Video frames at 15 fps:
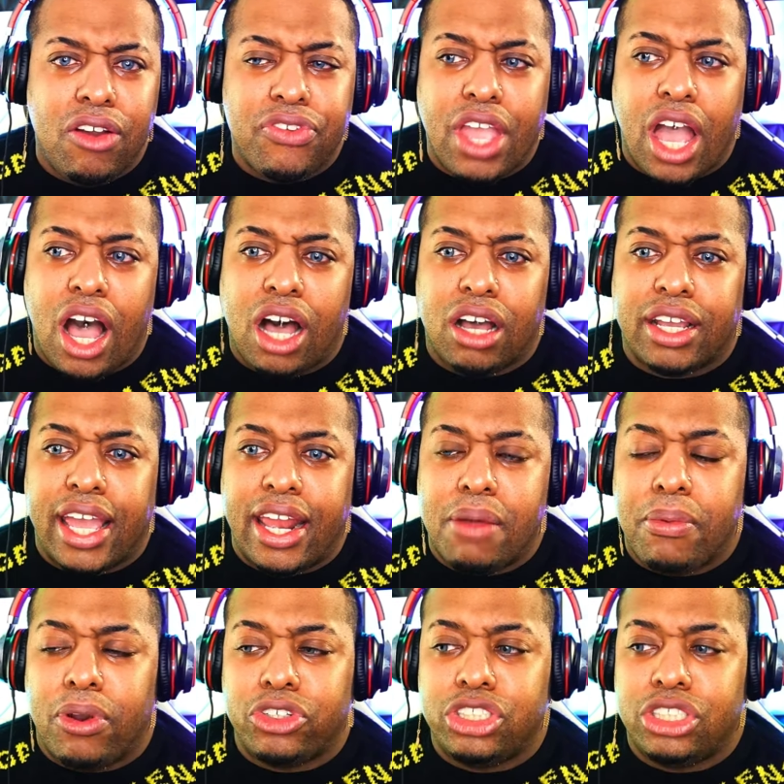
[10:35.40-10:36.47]
if y'all get
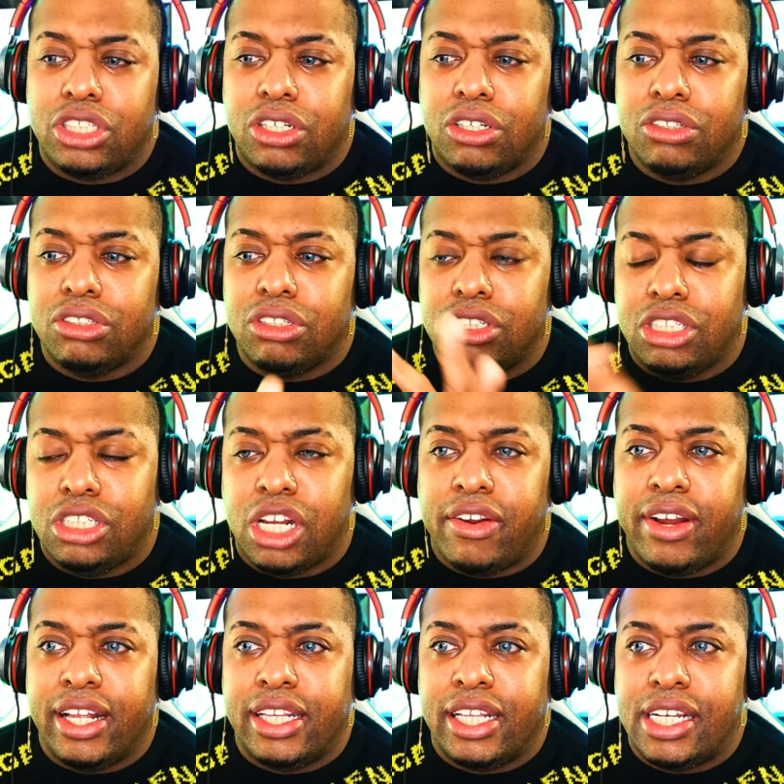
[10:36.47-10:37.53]
emotional
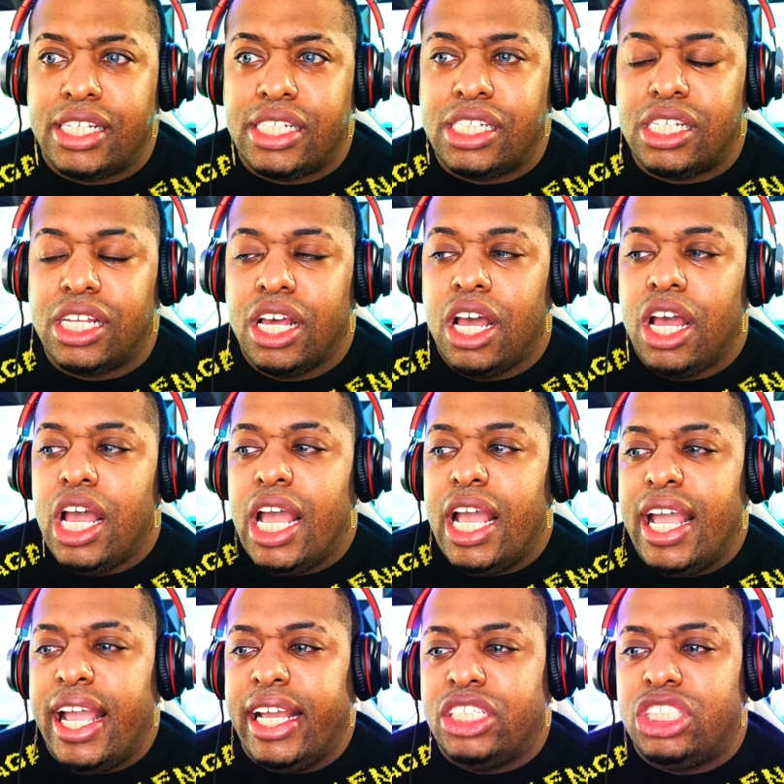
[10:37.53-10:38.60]
during this.
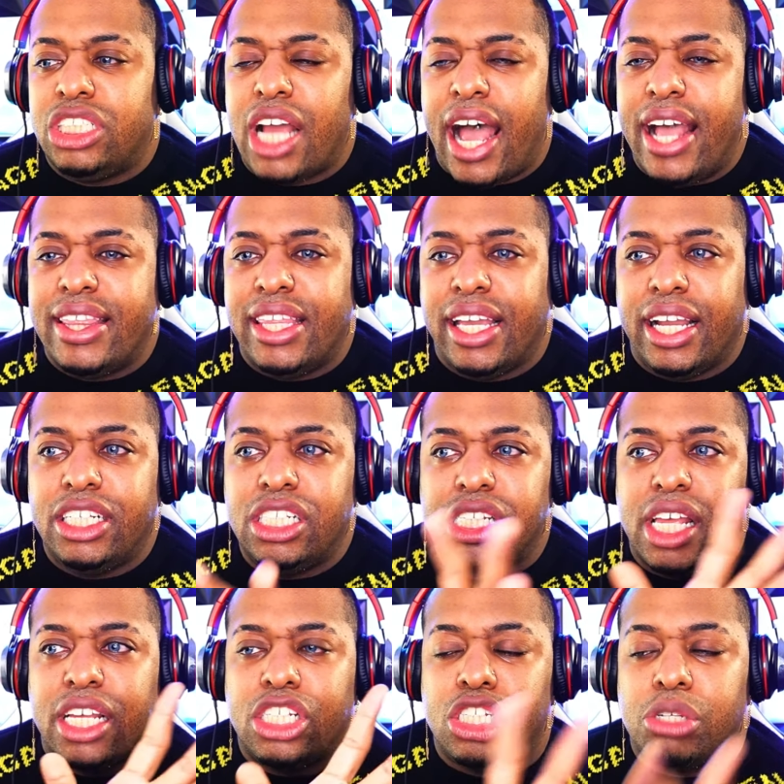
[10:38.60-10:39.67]
I think I
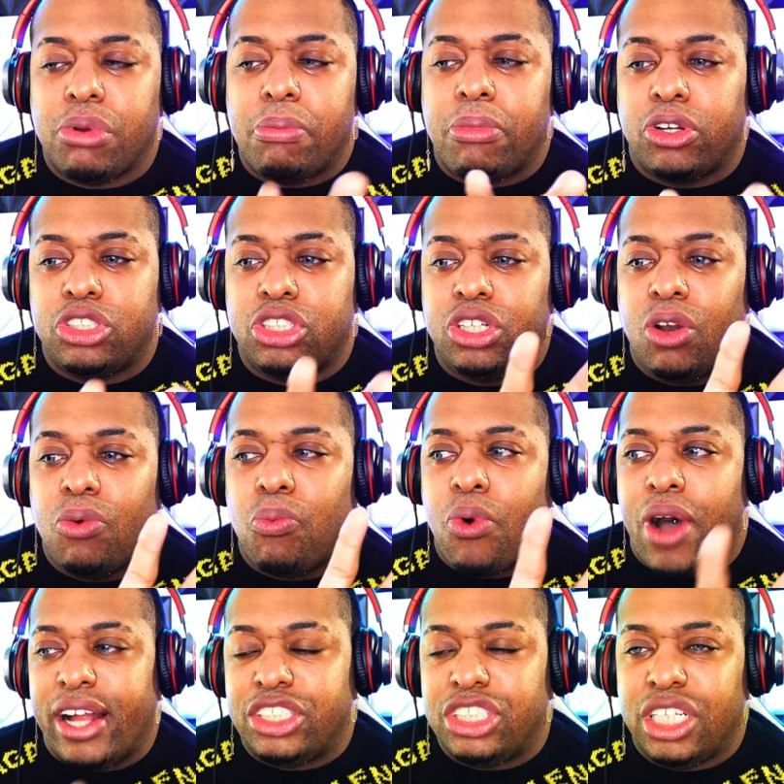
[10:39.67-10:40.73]
just get super emotional
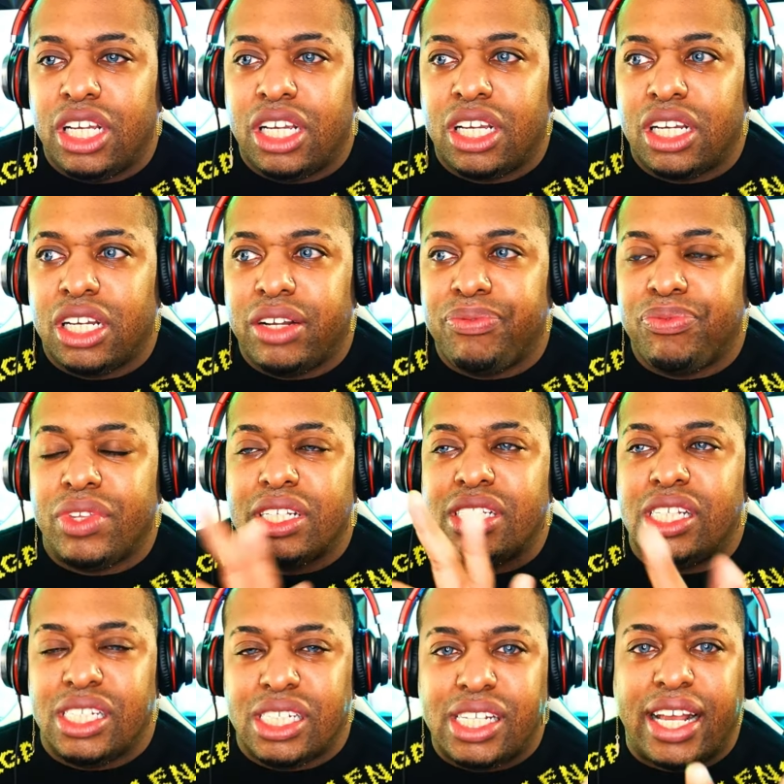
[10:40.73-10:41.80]
watching
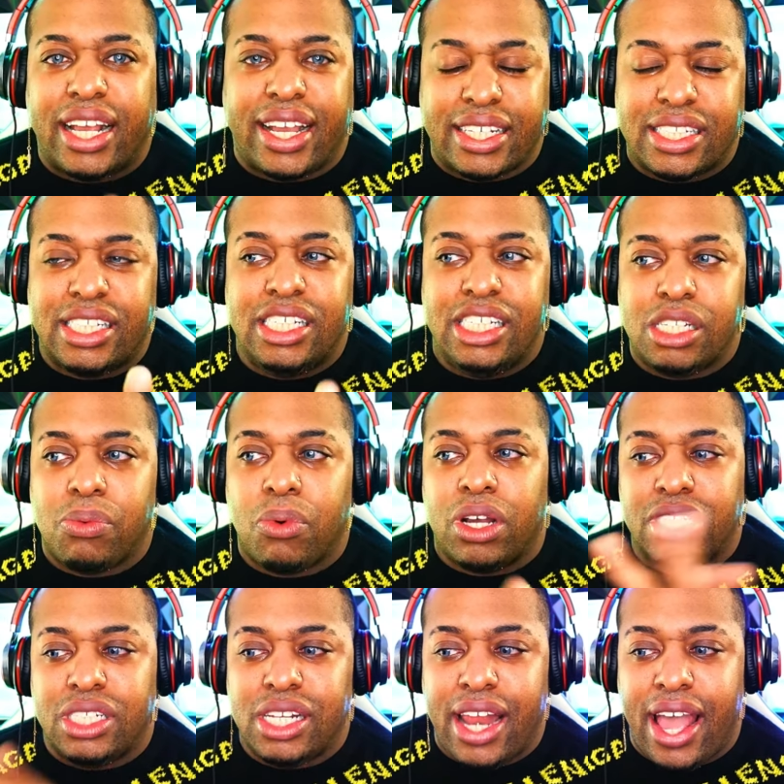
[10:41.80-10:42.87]
since, like, I guess season
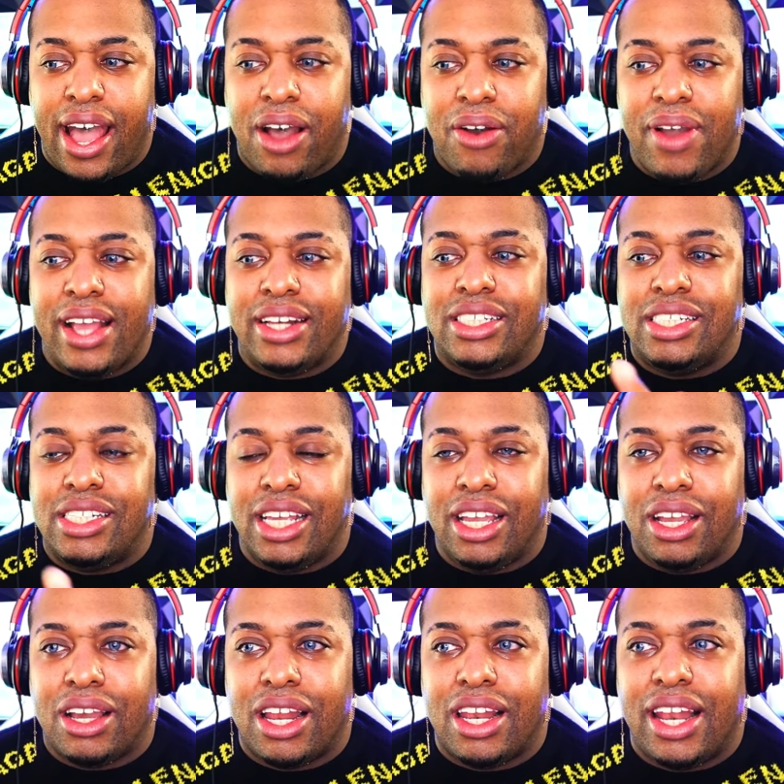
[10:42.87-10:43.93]
one to now and
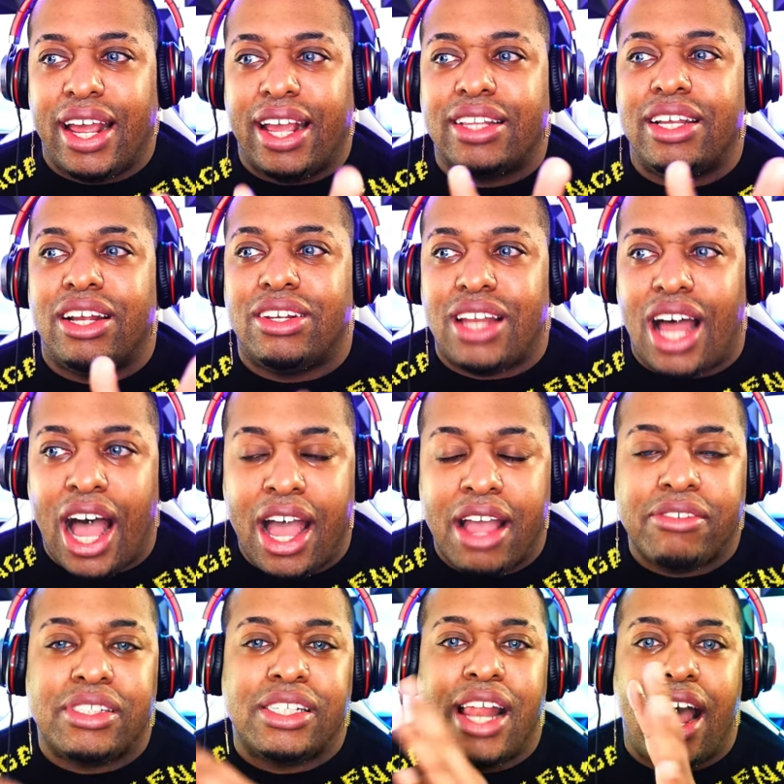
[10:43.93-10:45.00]
seeing, like, their
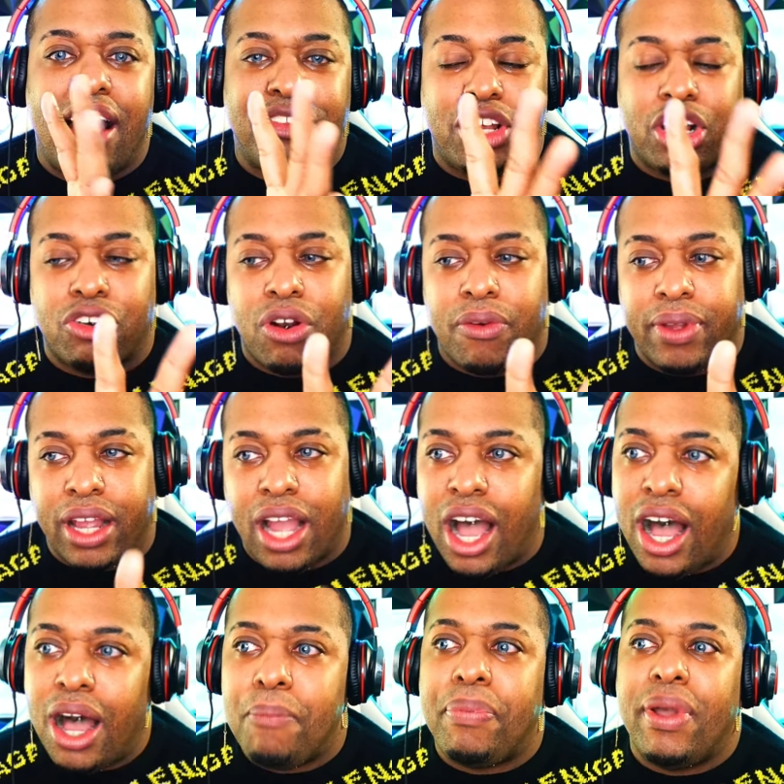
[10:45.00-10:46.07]
lives and how they're growing
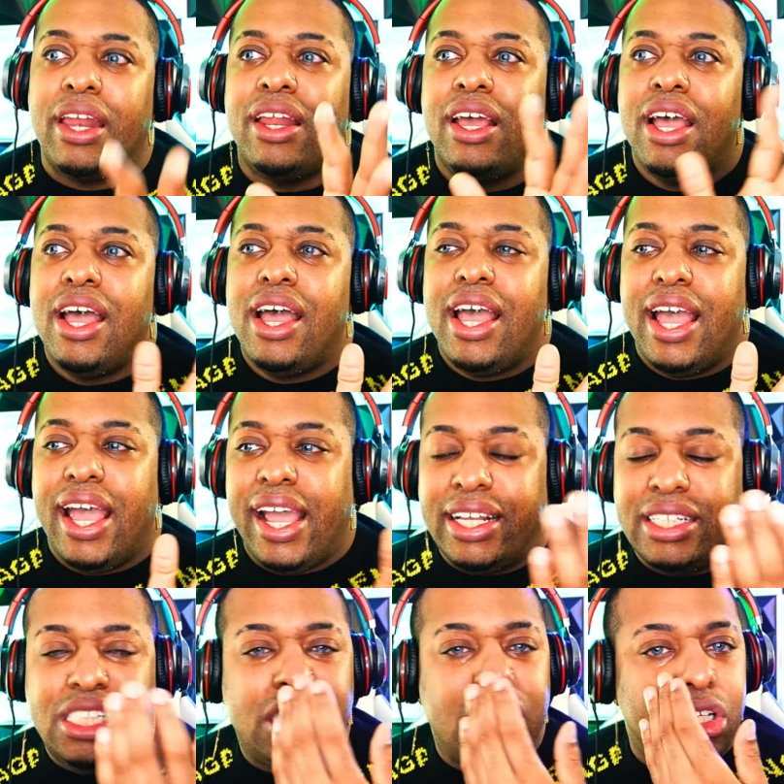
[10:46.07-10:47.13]
up. And
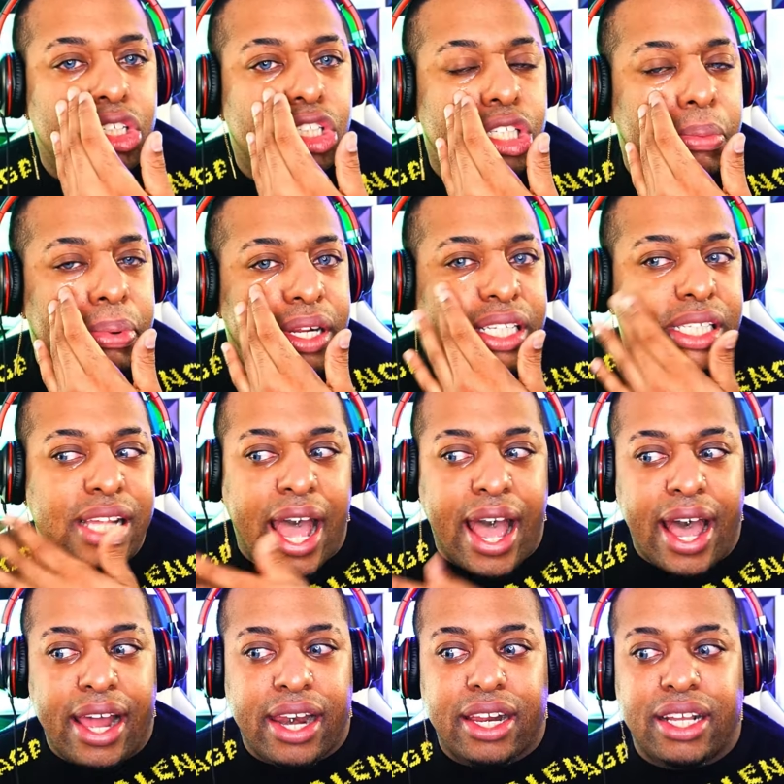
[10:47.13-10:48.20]
it's still super
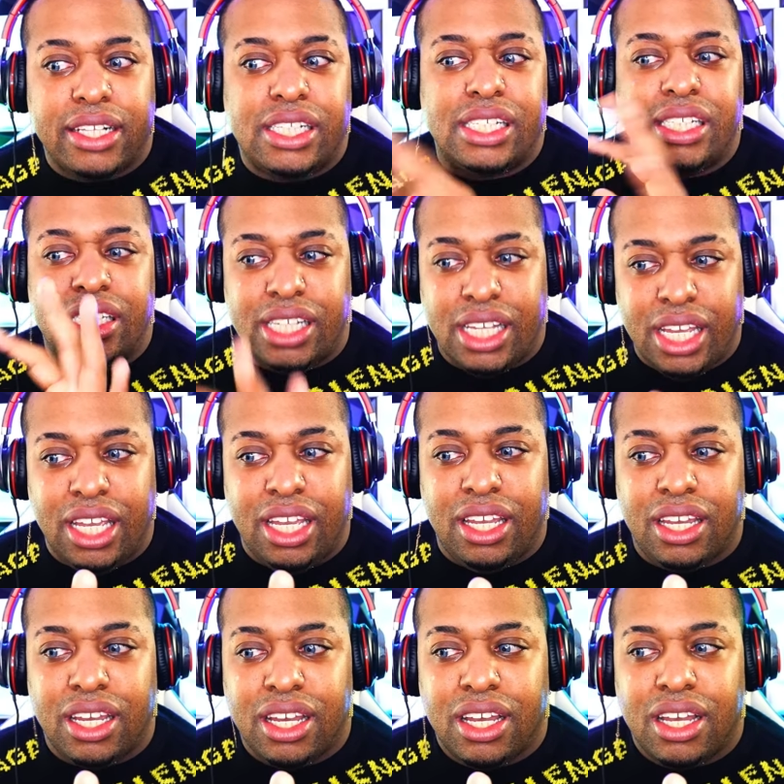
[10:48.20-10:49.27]
sad to see